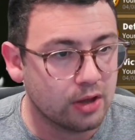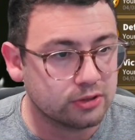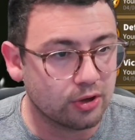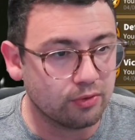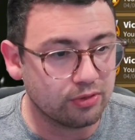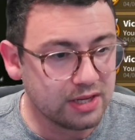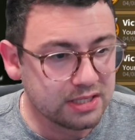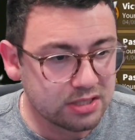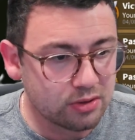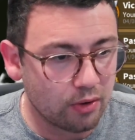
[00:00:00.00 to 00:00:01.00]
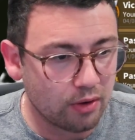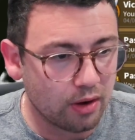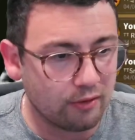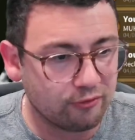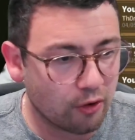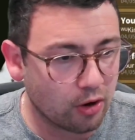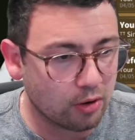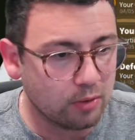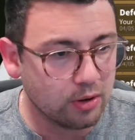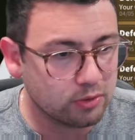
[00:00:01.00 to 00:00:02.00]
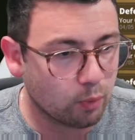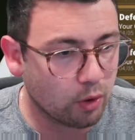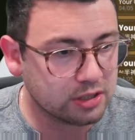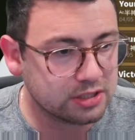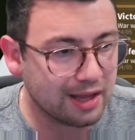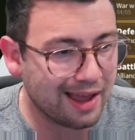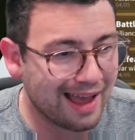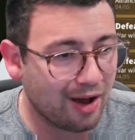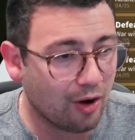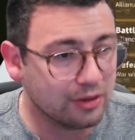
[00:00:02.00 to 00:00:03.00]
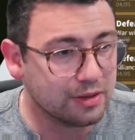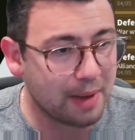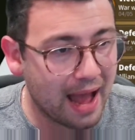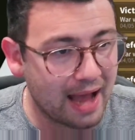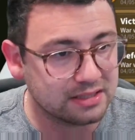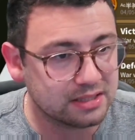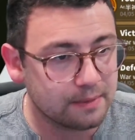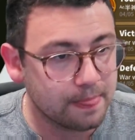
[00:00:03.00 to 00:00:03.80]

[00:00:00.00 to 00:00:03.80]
So this farm worked on the pass,